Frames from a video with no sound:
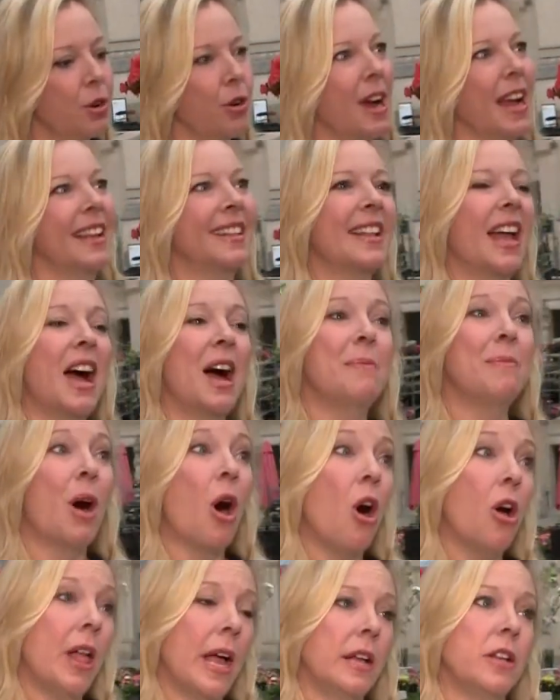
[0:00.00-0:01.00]
Correct.
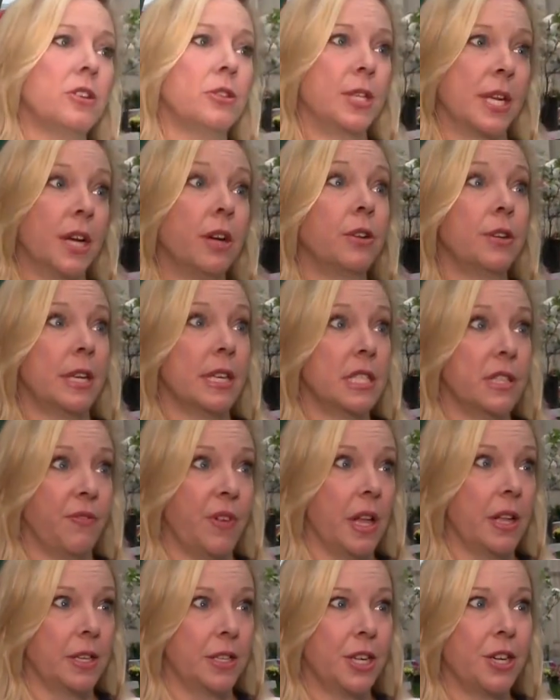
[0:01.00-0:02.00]
All Hallows Guild is a
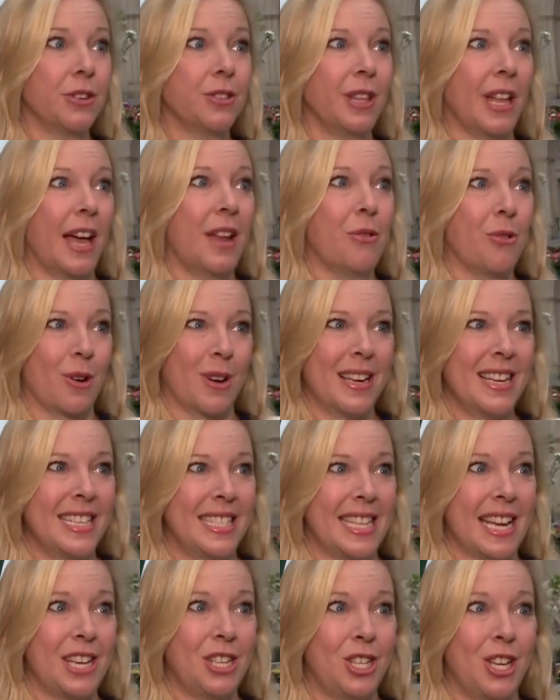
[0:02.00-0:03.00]
volunteer-led
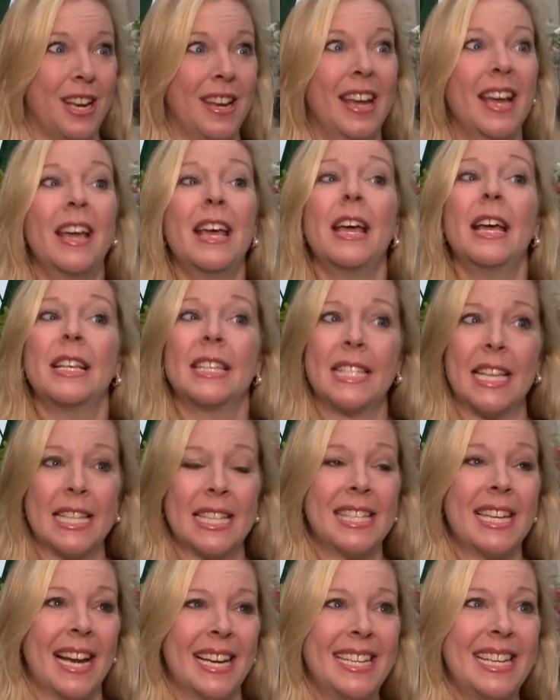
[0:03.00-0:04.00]
organization
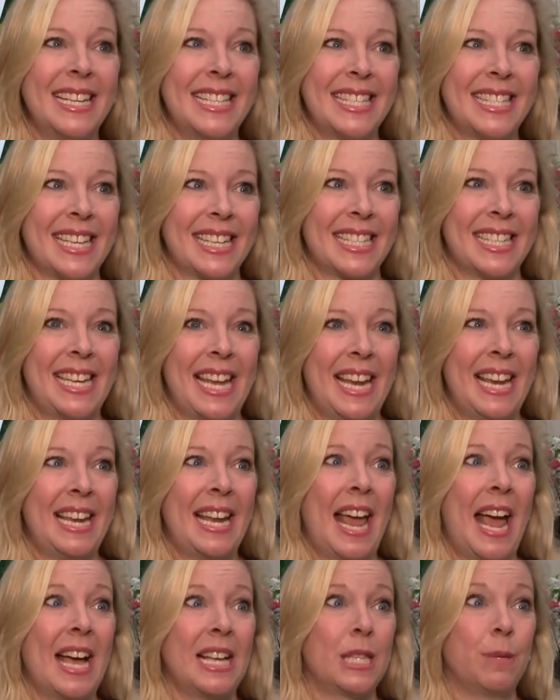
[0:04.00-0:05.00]
since
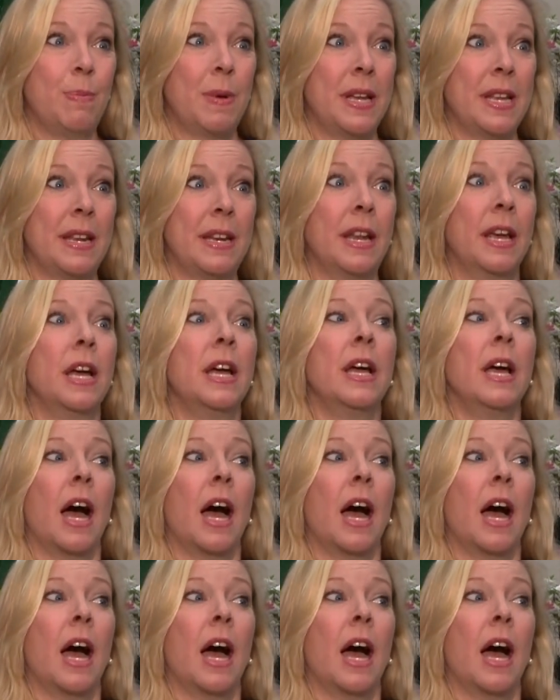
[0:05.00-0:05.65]
1916, has been